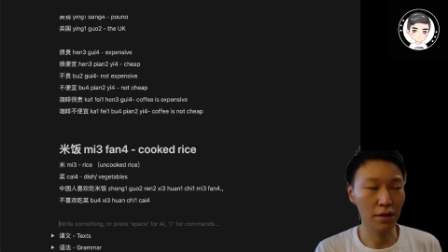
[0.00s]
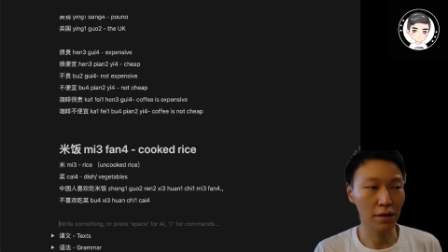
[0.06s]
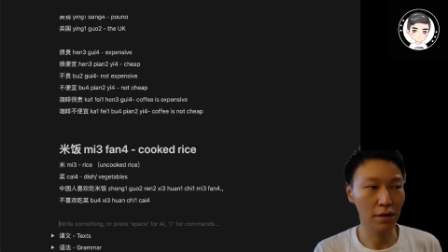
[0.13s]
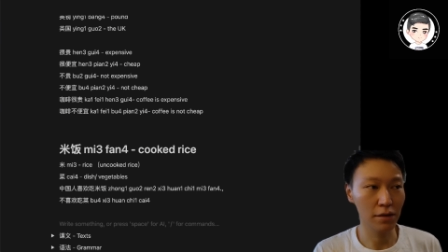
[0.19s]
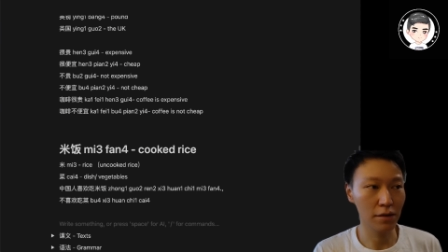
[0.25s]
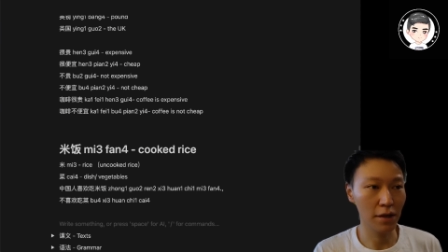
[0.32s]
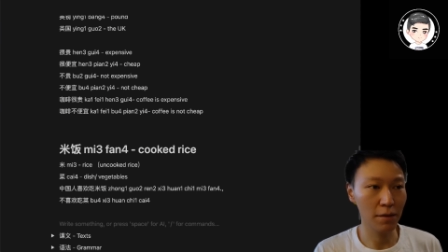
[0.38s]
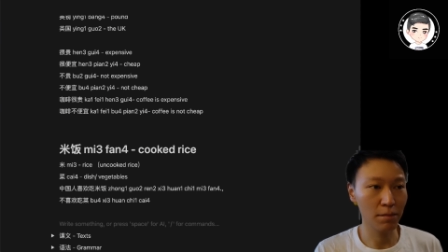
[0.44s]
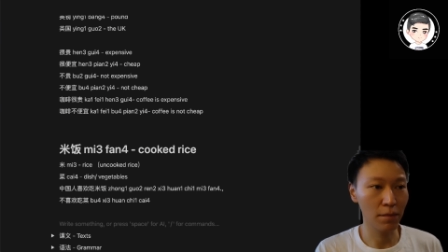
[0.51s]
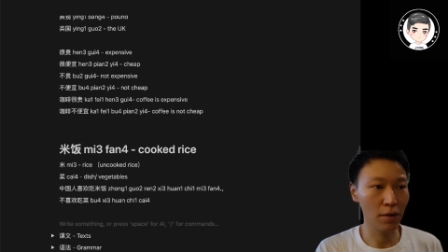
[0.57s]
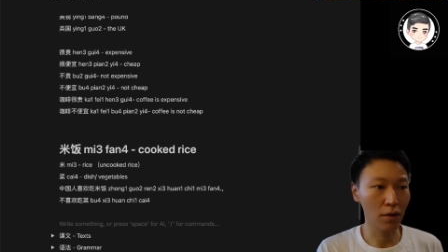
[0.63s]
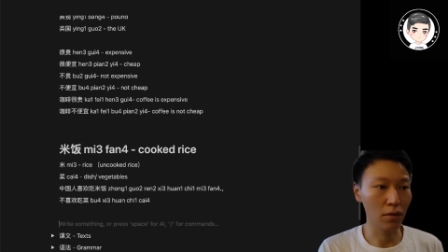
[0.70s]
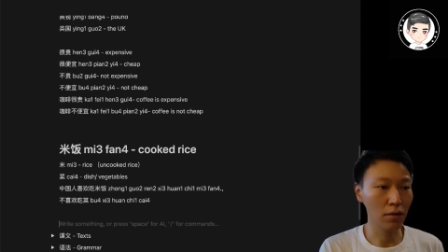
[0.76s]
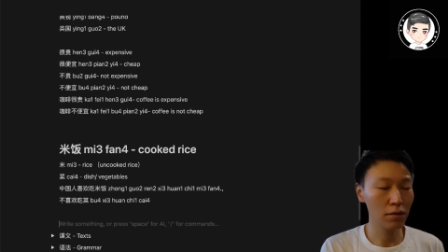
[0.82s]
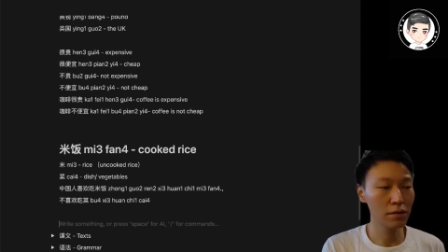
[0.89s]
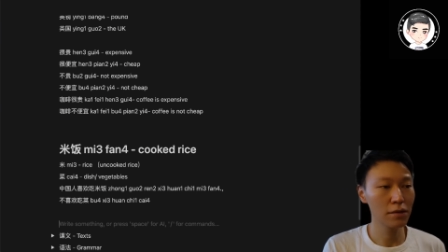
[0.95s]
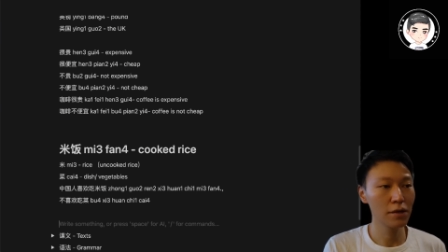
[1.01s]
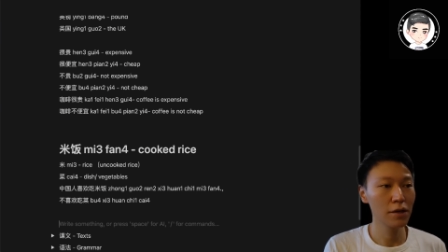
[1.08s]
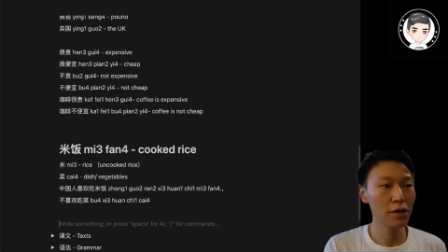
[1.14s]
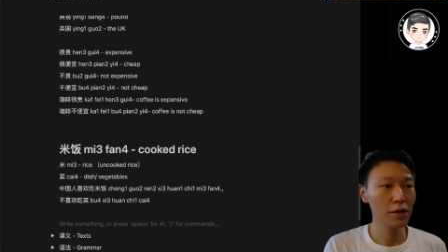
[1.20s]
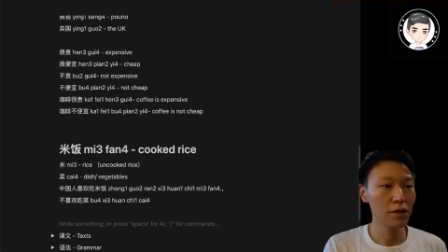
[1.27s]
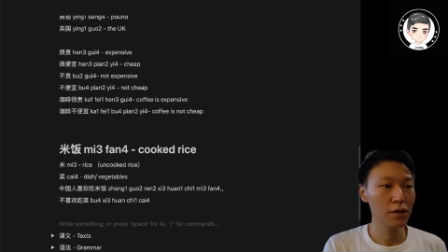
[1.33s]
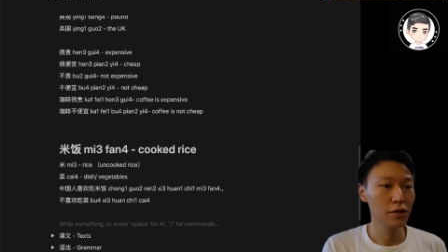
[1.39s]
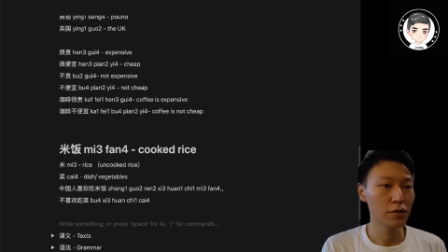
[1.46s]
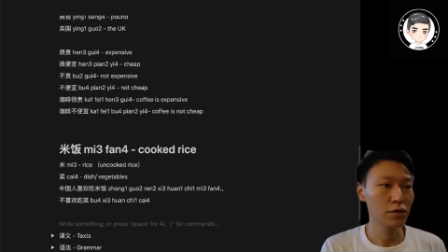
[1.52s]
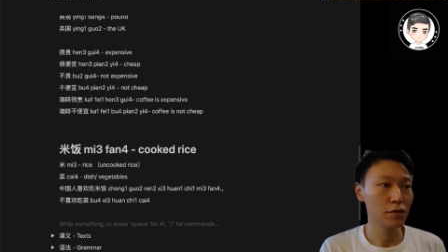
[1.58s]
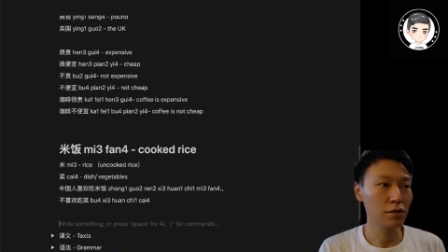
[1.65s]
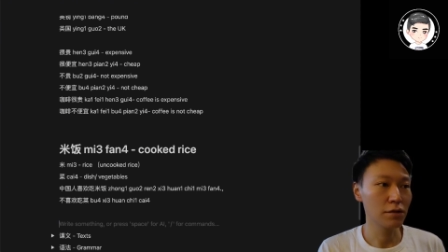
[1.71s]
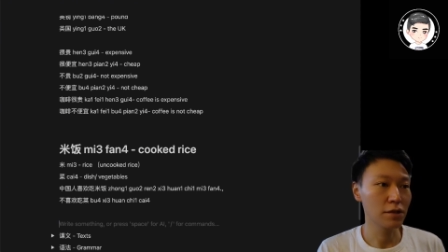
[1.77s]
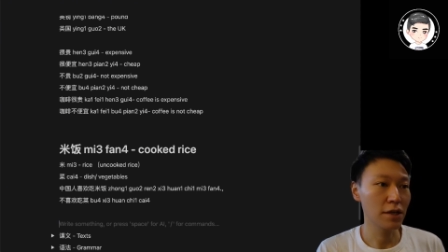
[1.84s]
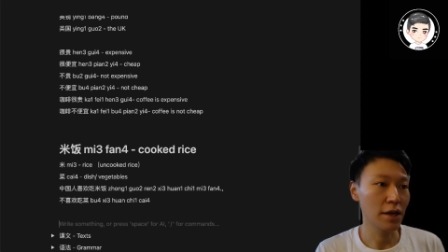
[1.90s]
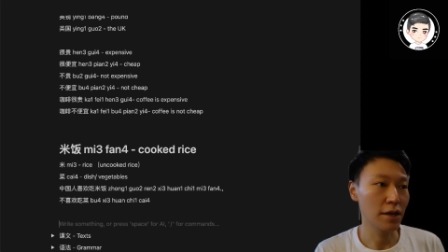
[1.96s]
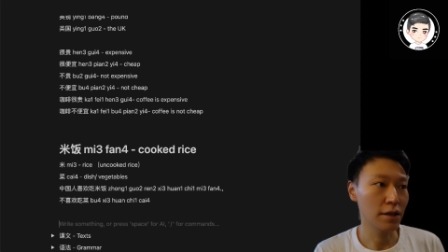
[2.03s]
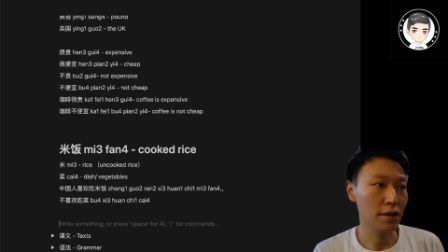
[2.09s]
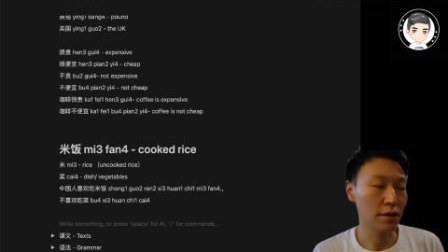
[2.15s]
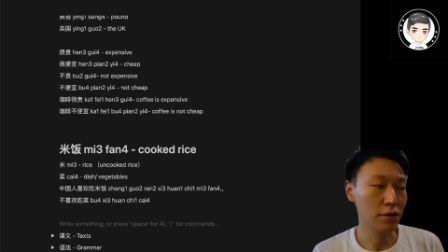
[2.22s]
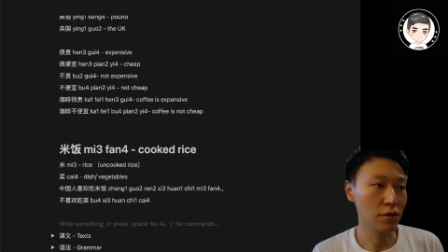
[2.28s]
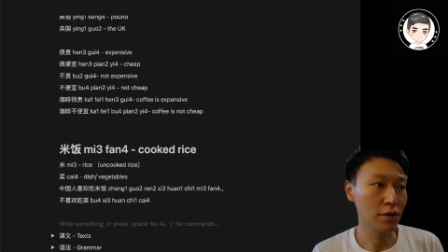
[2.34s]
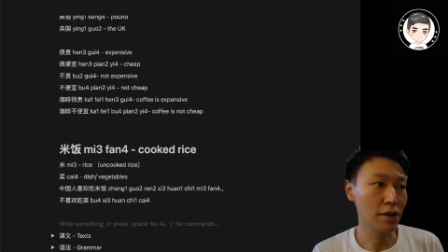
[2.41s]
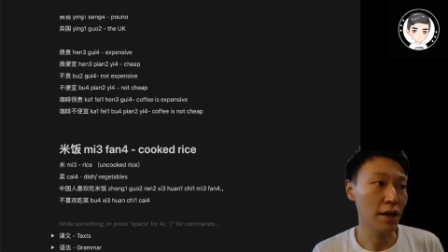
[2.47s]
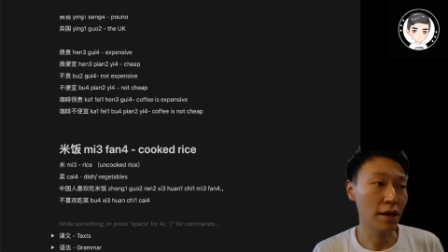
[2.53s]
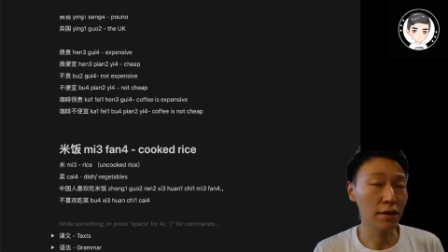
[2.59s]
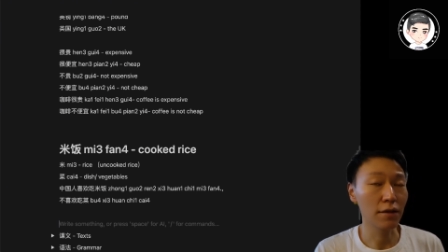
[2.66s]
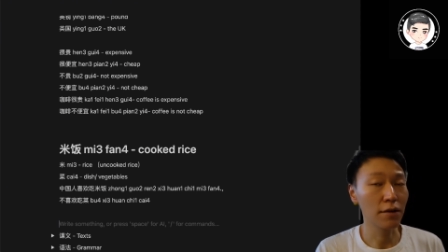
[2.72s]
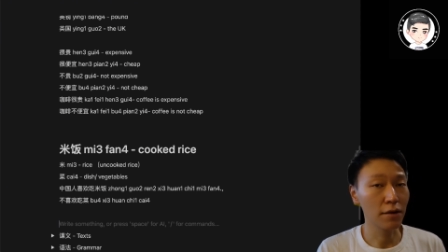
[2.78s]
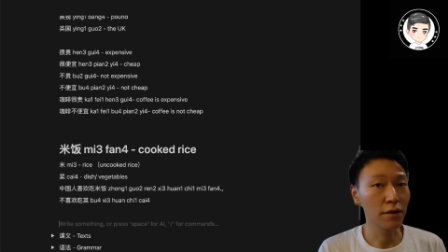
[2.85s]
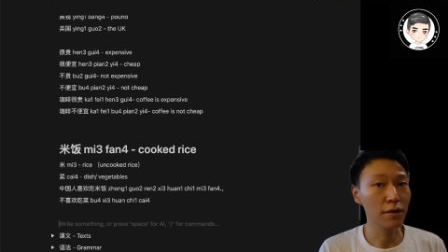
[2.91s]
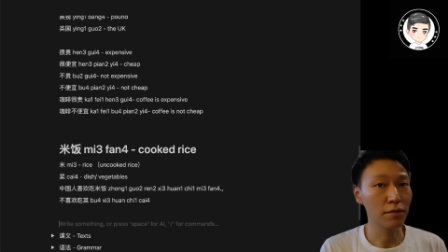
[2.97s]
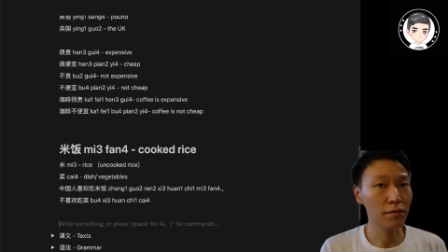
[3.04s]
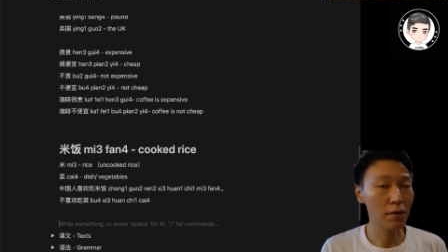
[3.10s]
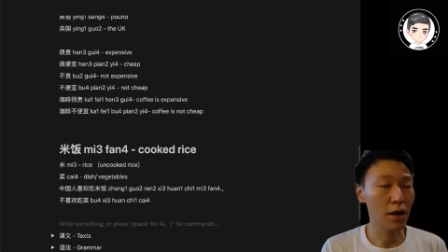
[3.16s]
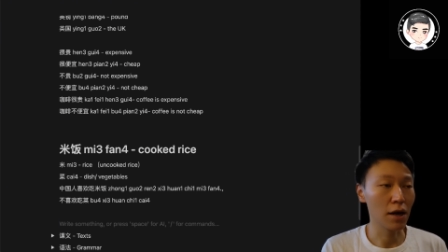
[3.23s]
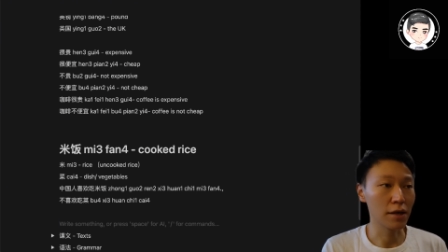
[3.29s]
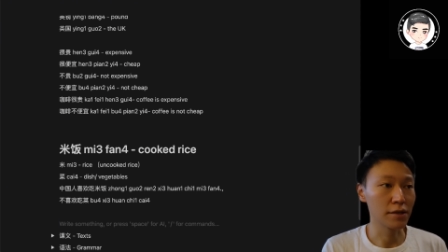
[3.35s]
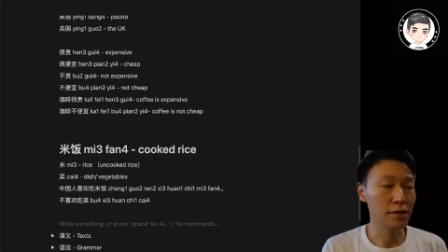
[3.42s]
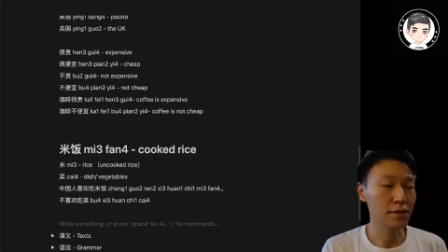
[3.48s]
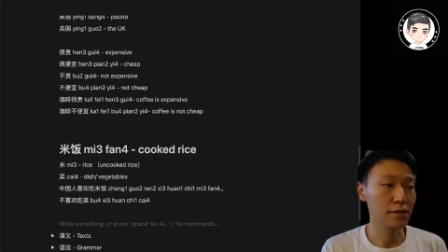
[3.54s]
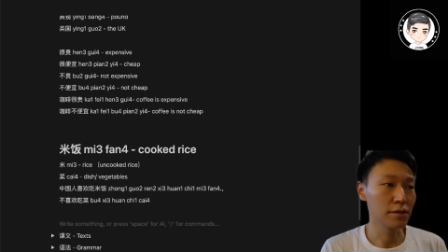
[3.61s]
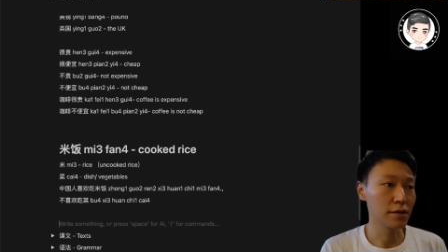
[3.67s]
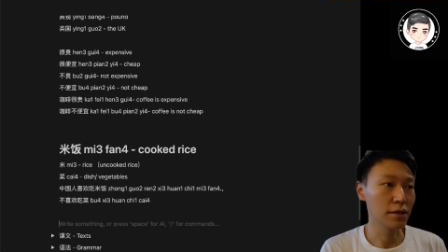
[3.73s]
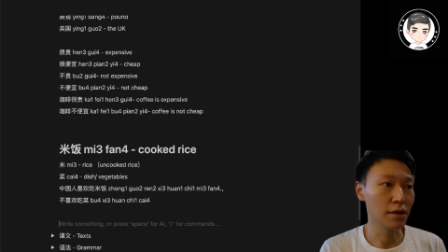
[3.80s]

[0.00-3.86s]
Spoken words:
a bowl to get their rice.